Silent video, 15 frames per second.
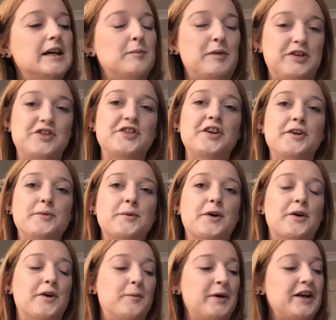But you know
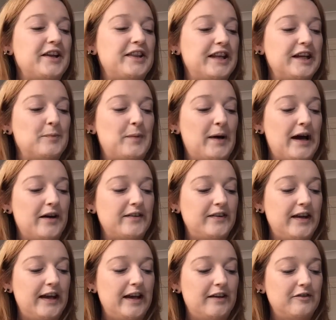what? When I think about
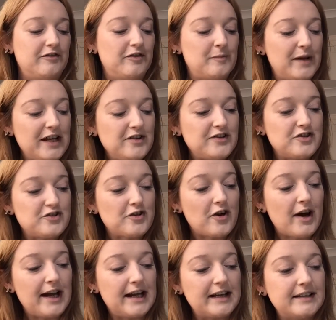it, for me to
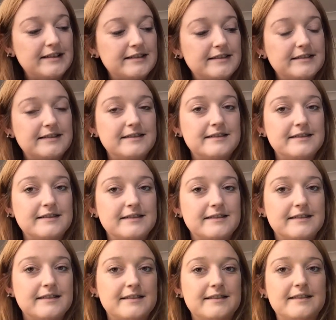try and
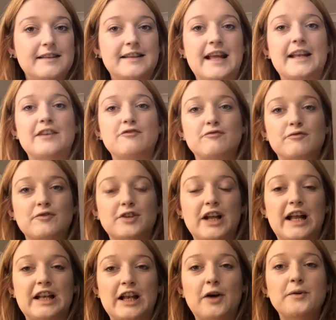then
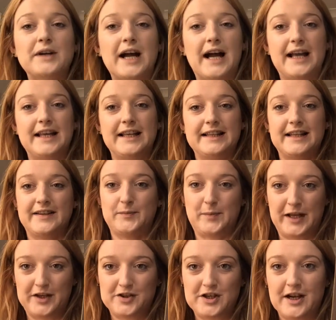locate this
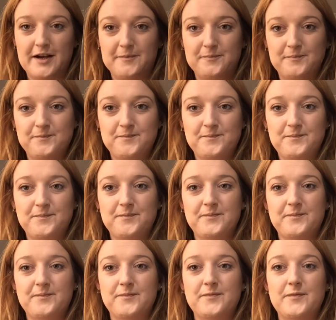picture,
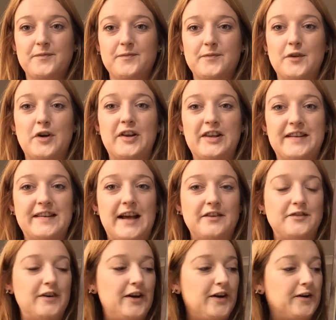this
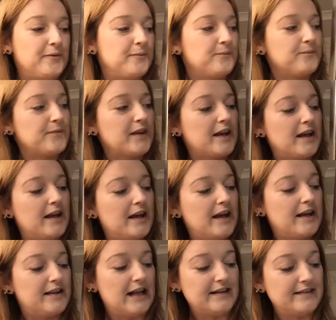advert,
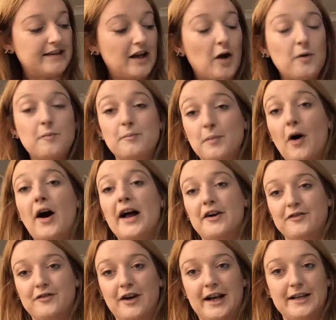then to go and buy a
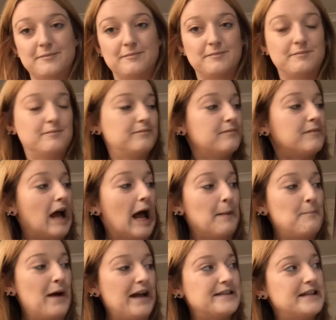frame
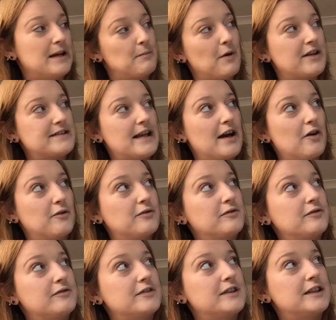and mat it
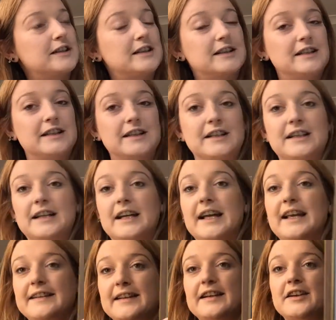myself,
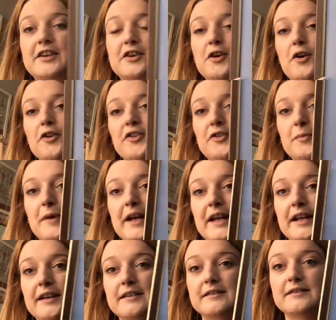is it going to cost
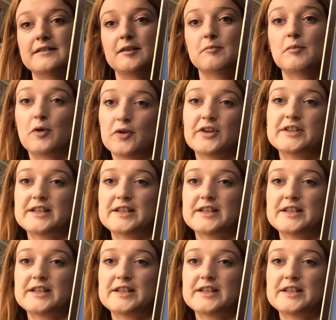me more than